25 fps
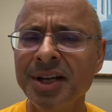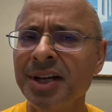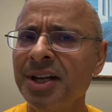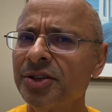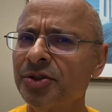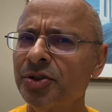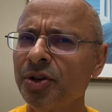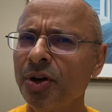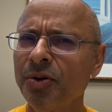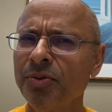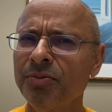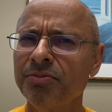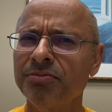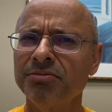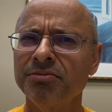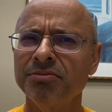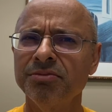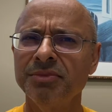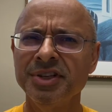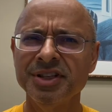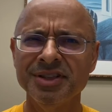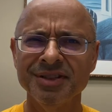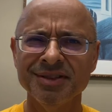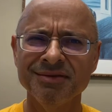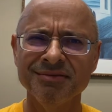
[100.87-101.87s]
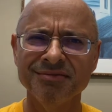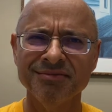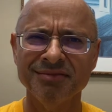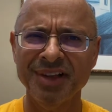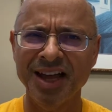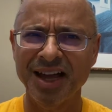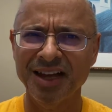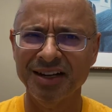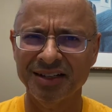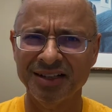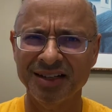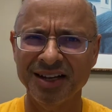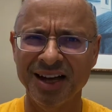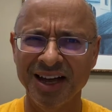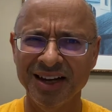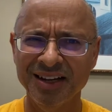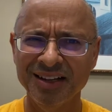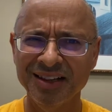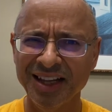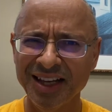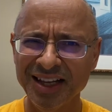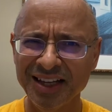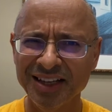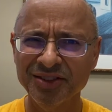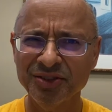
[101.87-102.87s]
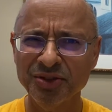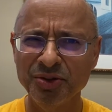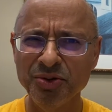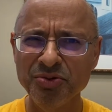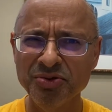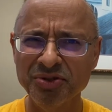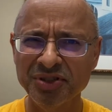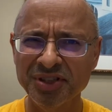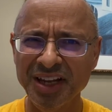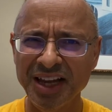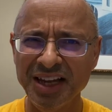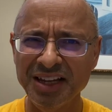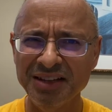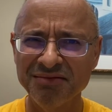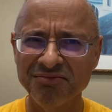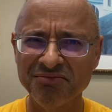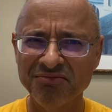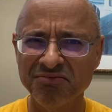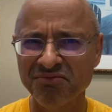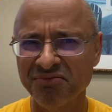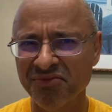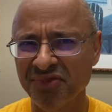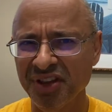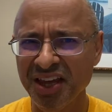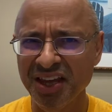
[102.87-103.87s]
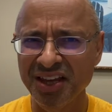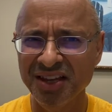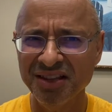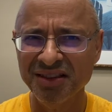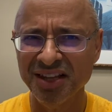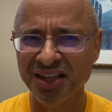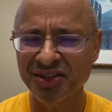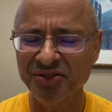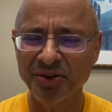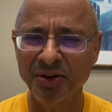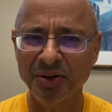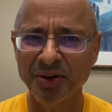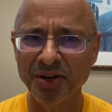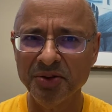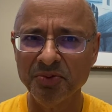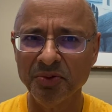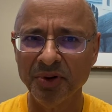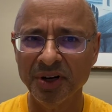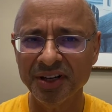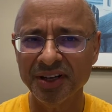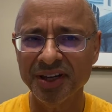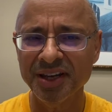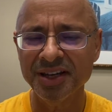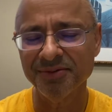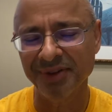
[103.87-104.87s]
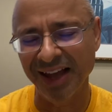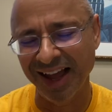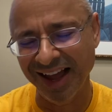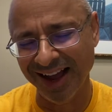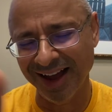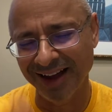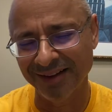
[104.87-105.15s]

So isn't that kind of like a two-state thing that's already working?